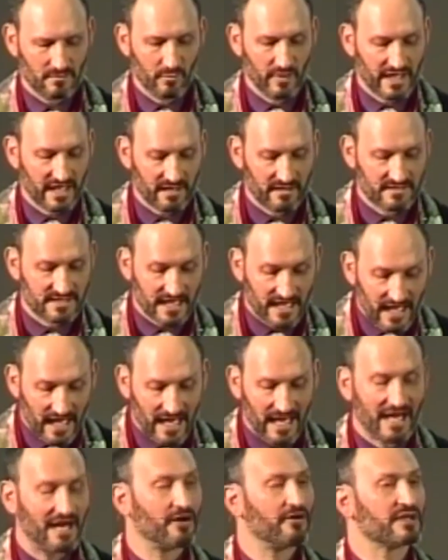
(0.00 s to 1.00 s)
We can
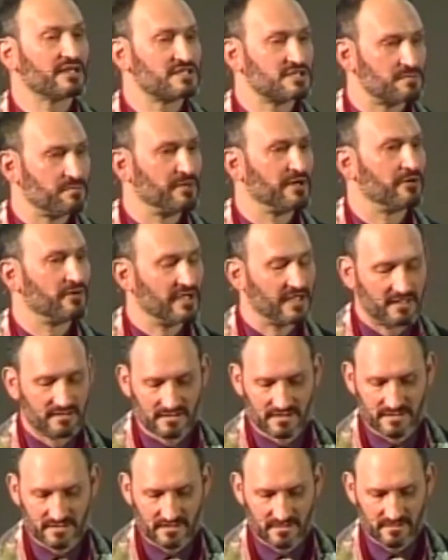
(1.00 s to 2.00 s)
deny our
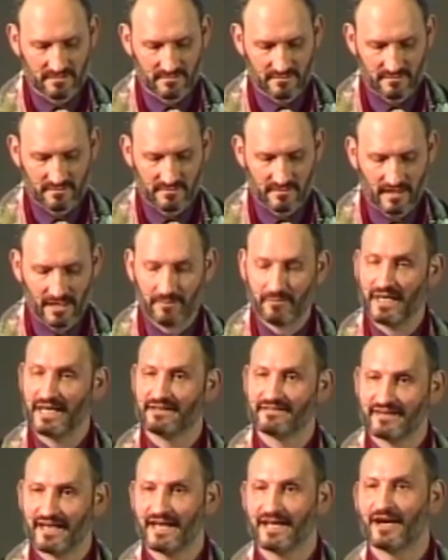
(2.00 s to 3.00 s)
experience and
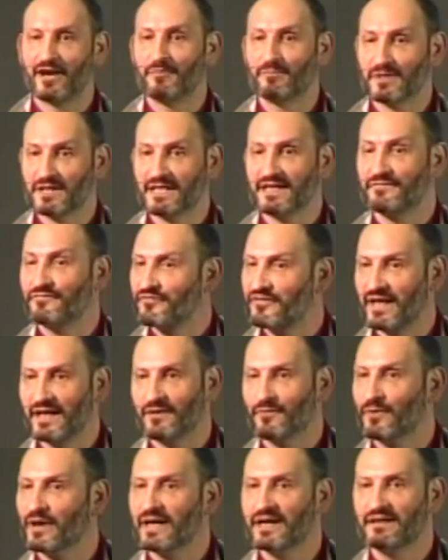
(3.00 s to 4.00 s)
maintain our beliefs
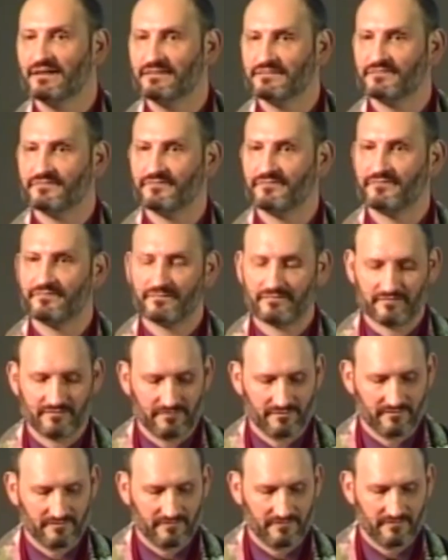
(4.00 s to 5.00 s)
anyway.
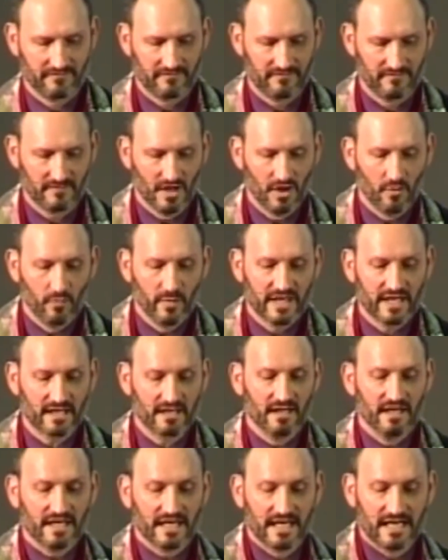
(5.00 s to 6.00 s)
We
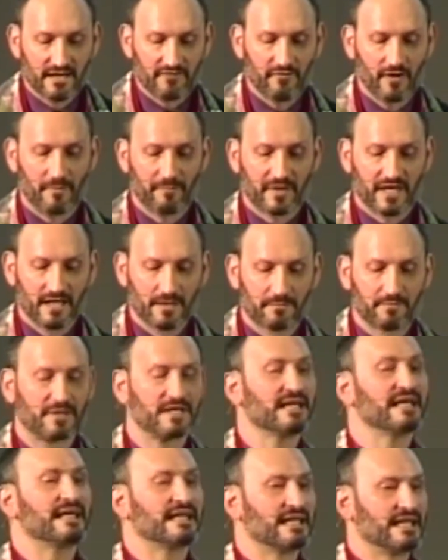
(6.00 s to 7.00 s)
can give up
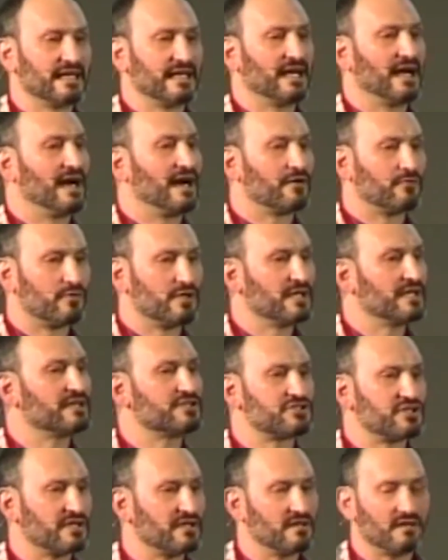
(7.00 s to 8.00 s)
completely on
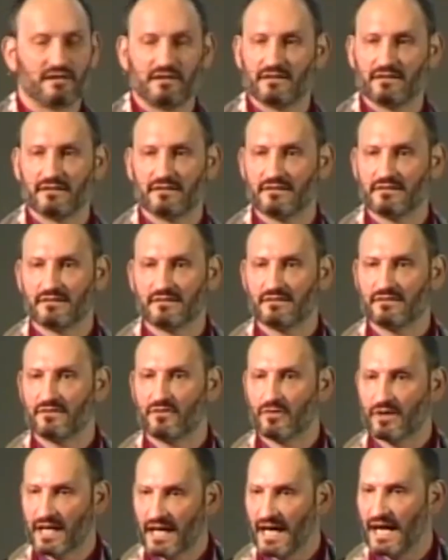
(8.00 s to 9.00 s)
religion
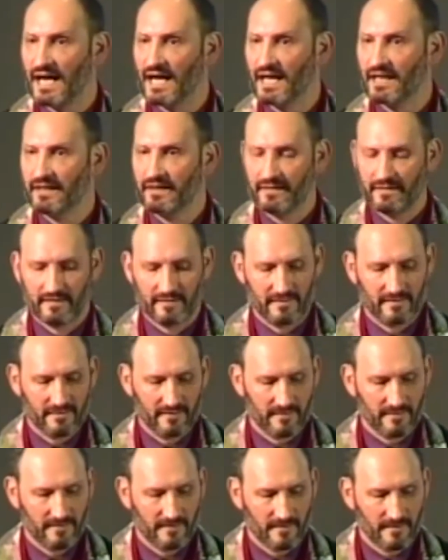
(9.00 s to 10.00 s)
or God.
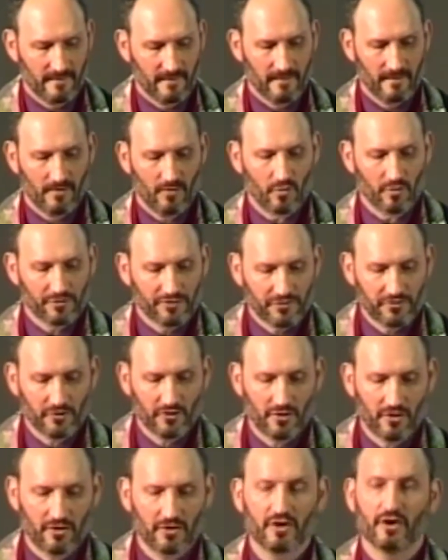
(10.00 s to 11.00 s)
Or
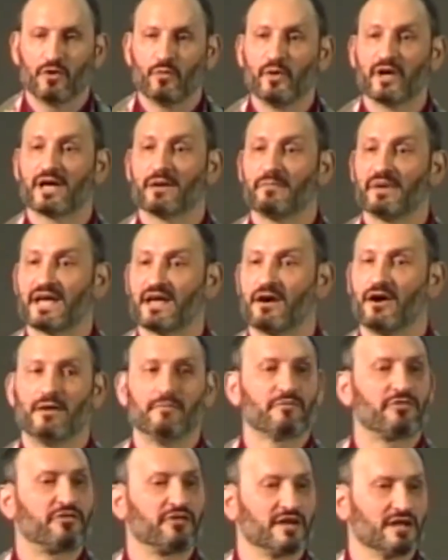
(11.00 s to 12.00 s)
third, we can
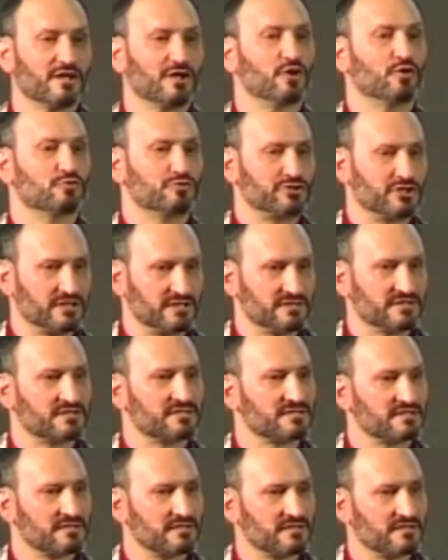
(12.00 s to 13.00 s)
become
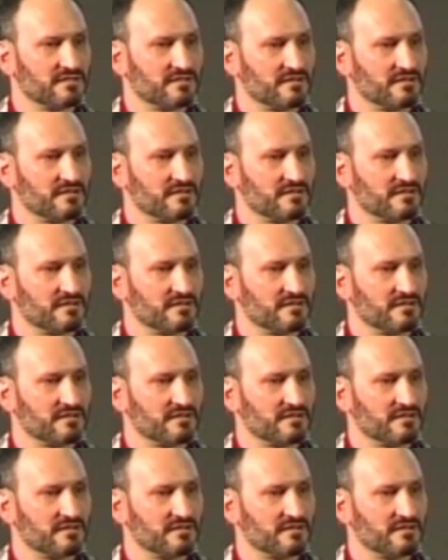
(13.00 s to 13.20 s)
theologians.